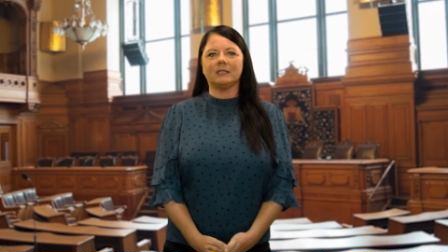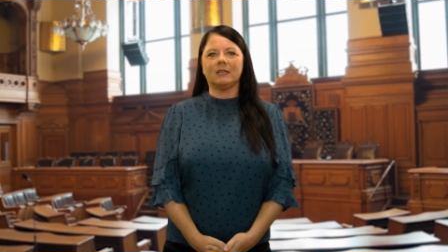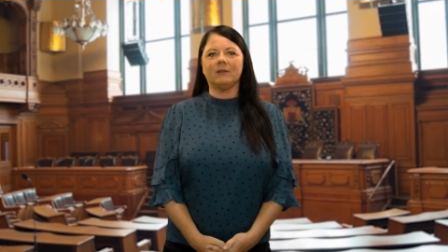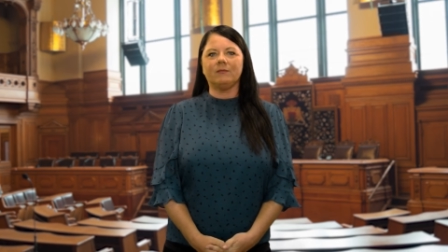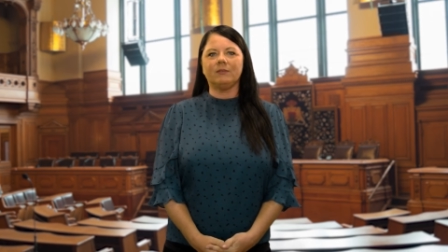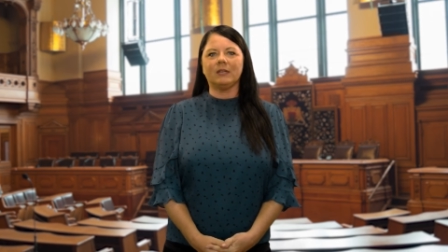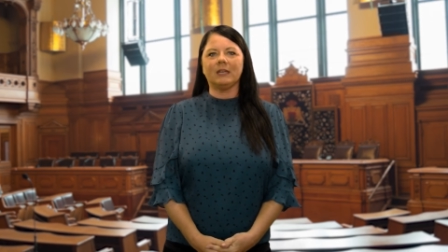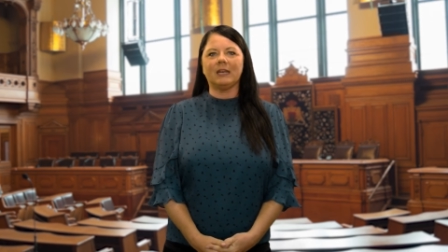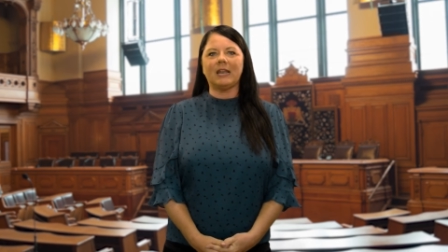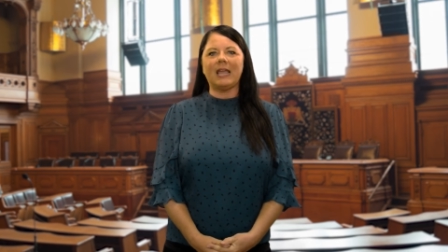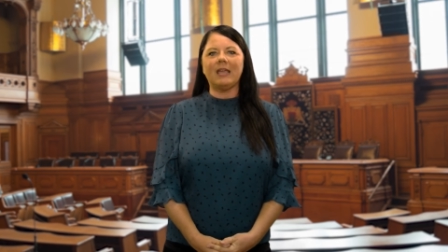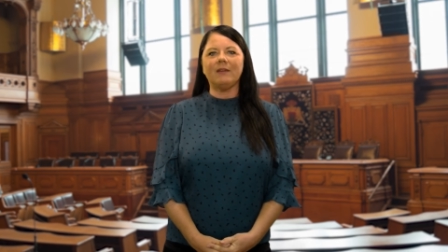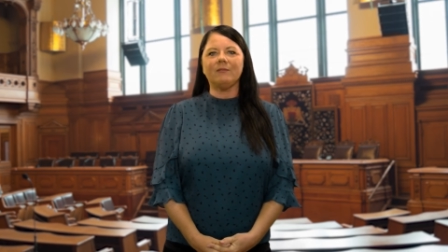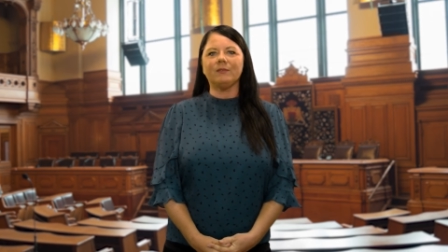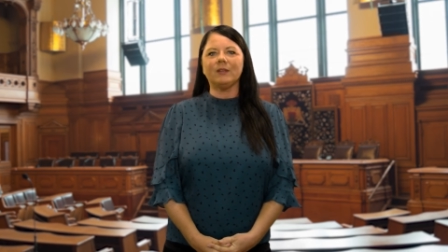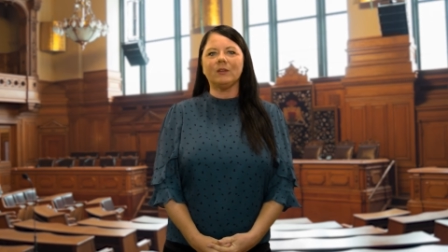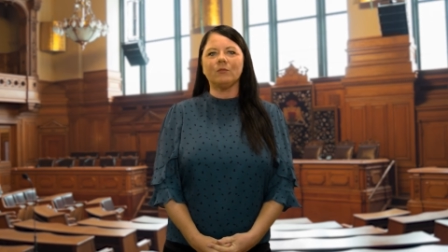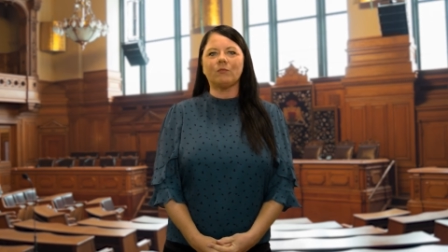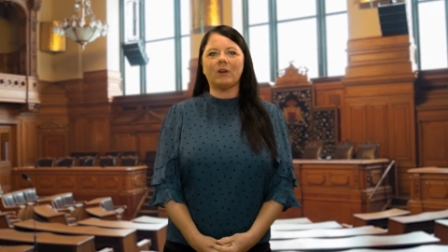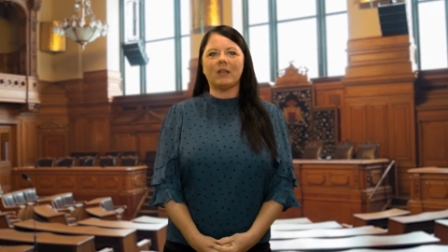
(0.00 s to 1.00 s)
Give it an
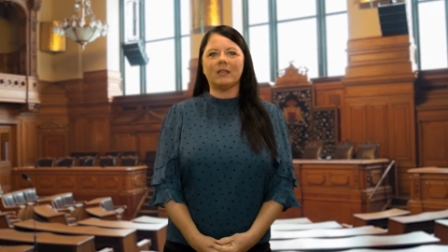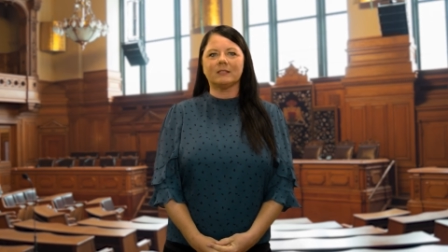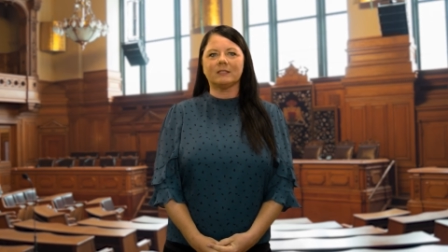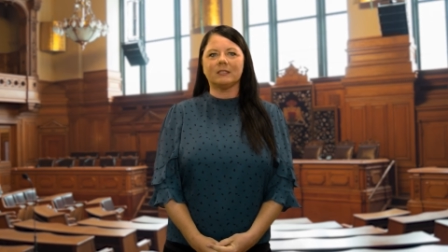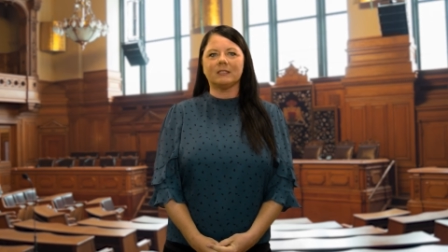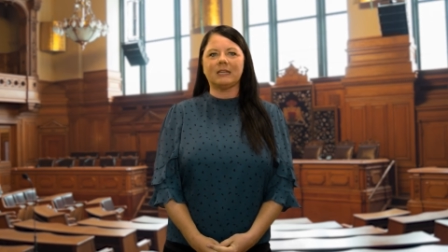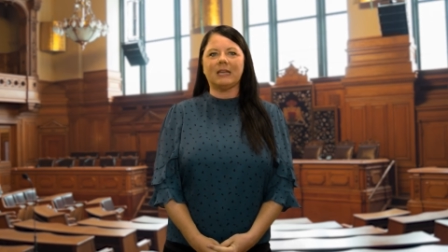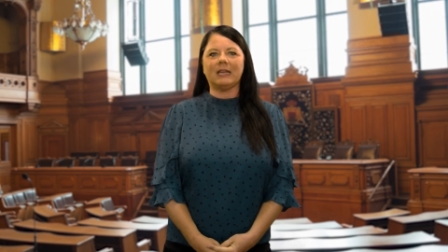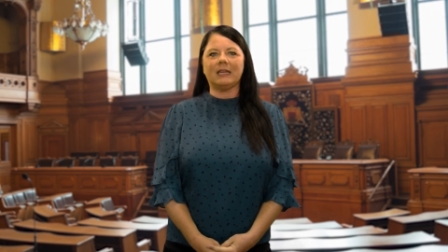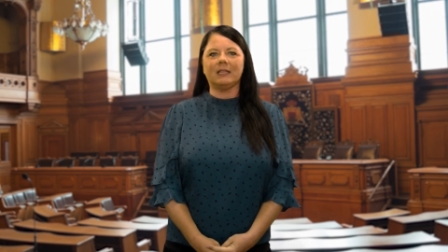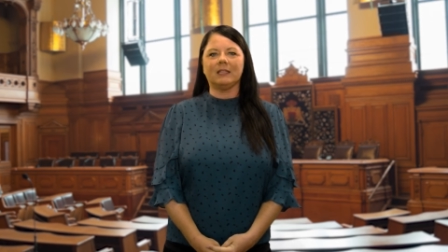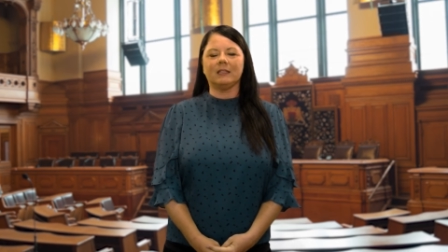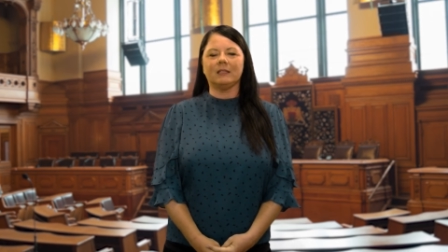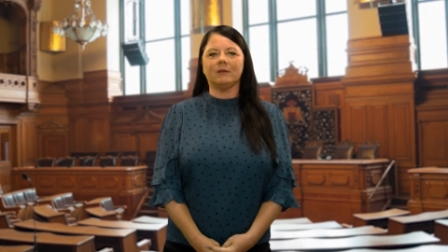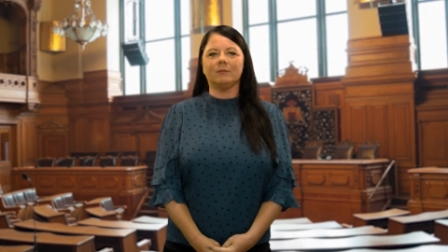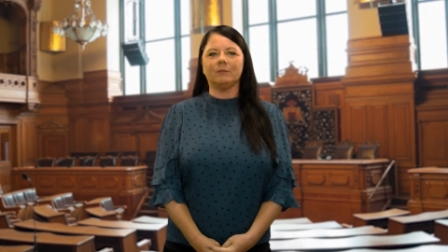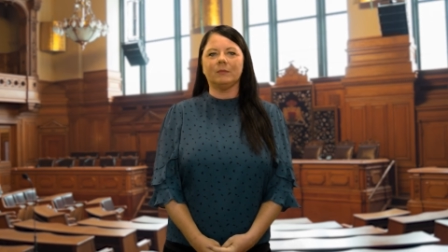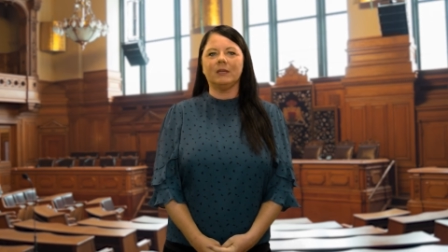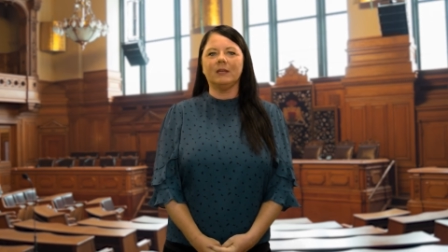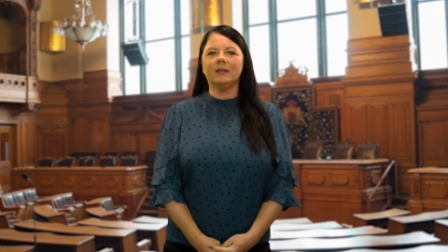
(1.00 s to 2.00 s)
effing rest attacking
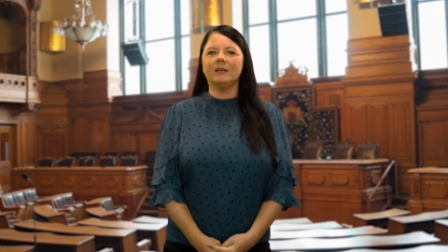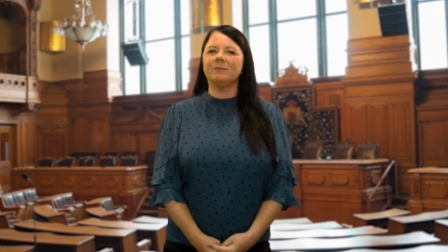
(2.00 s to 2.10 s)
them.